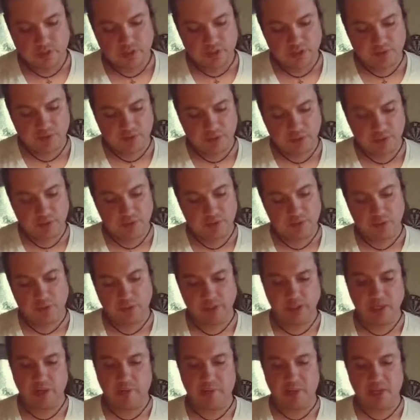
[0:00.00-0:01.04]
this food is
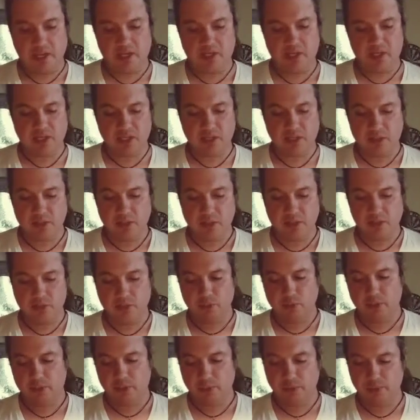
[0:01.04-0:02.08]
really amazing.
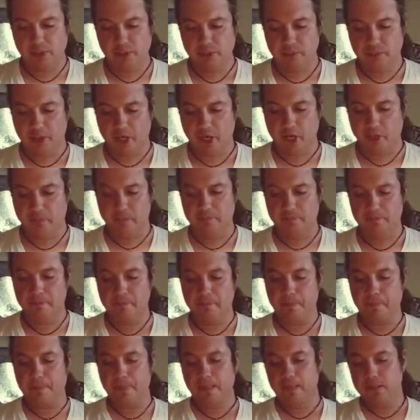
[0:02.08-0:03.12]
It's really, really bomb.
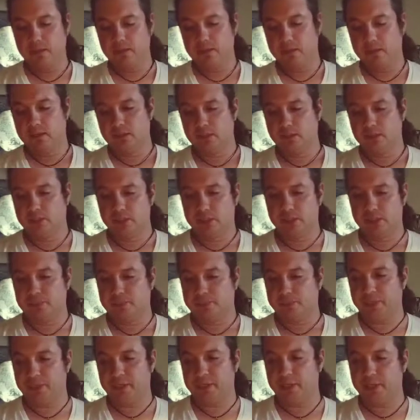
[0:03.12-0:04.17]

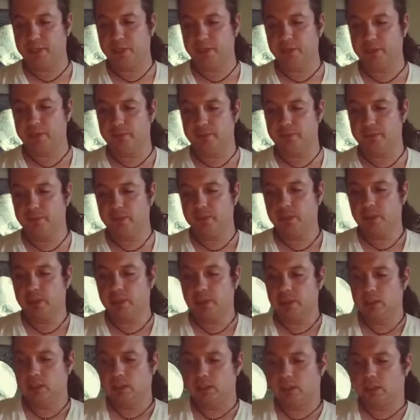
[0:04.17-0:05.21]
Beer's pretty good.
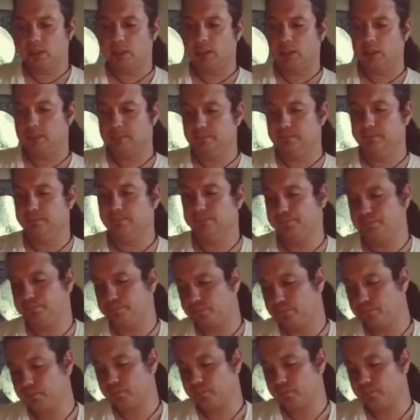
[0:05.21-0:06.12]
Yeah,